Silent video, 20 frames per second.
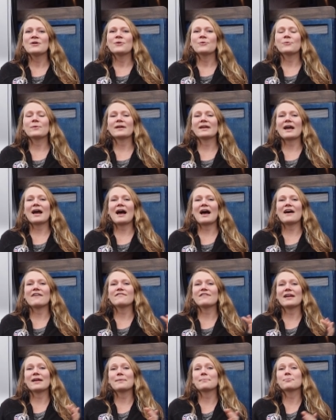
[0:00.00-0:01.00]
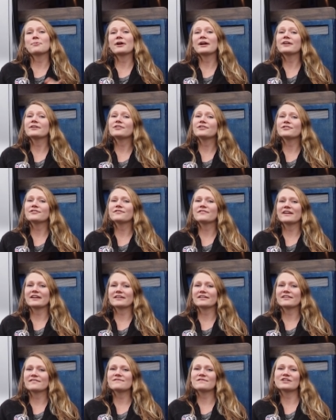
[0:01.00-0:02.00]
We have a brand new
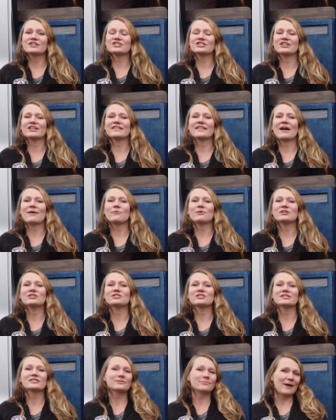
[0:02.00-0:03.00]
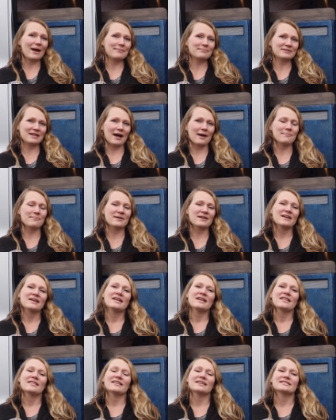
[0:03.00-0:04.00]
van conversion that we just wrapped up.
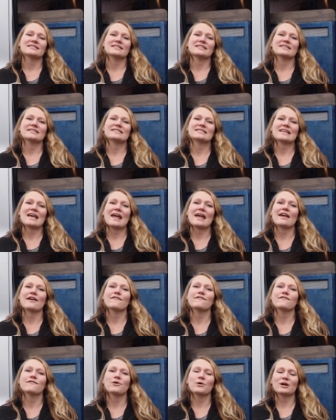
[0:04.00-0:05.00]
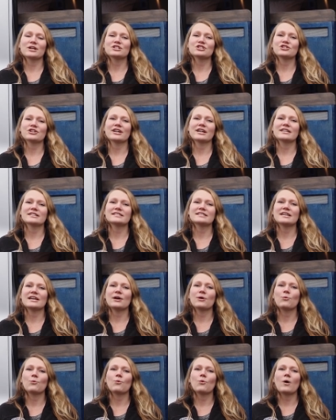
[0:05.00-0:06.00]
This is a Ford
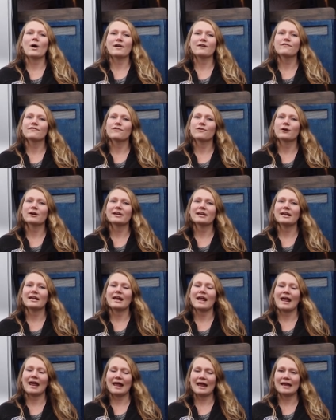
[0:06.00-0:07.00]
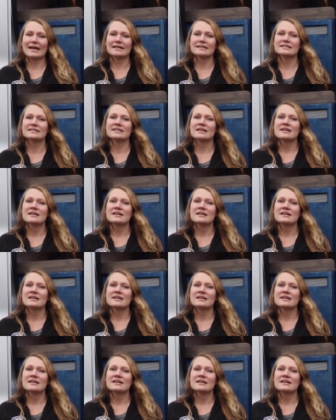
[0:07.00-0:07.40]
Transit 148.